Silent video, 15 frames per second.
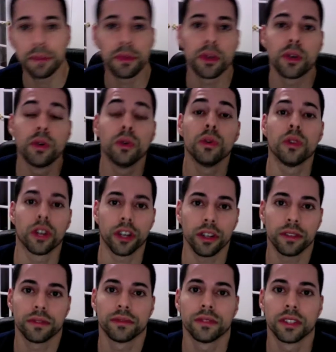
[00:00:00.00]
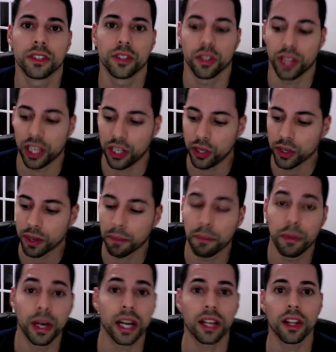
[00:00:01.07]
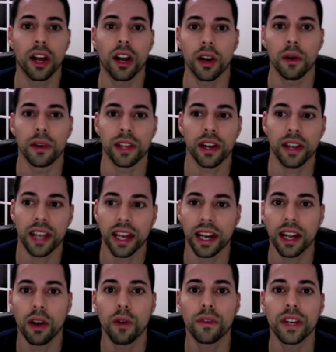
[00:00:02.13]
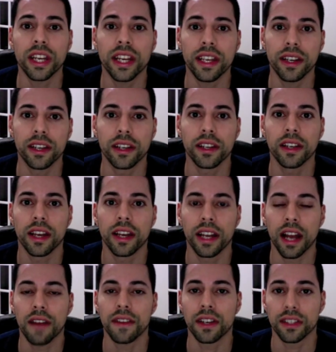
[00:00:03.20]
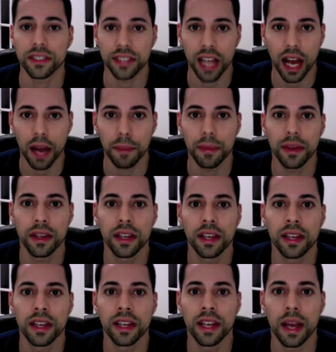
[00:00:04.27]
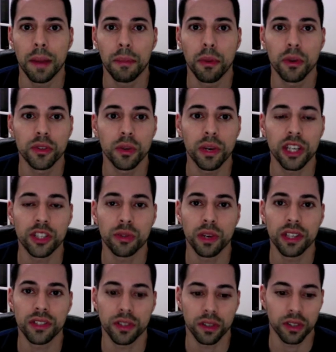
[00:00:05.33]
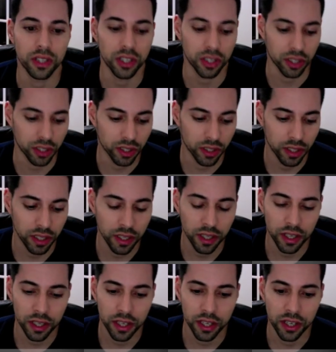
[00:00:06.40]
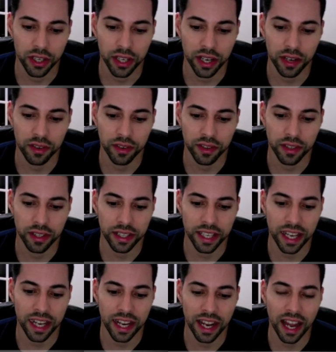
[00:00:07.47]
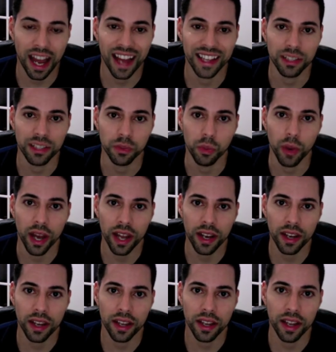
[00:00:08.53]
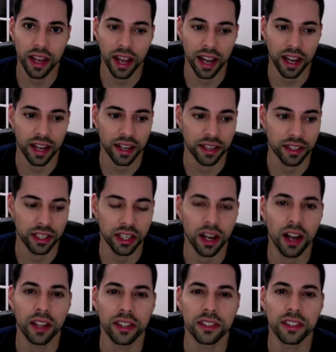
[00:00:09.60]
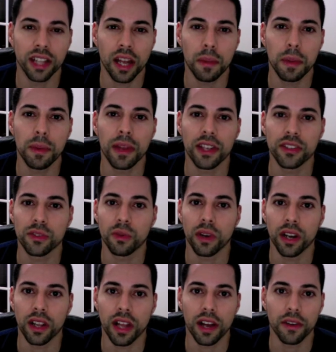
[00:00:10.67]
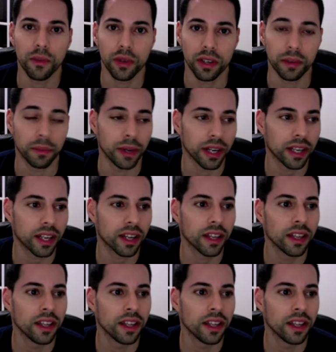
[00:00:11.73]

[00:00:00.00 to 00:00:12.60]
you cooler so that you can break longer without getting overheated and having to stop. It pulls away sweat so you're not getting as wet. And you know how there's a lot of people that sweat a lot when they're breaking,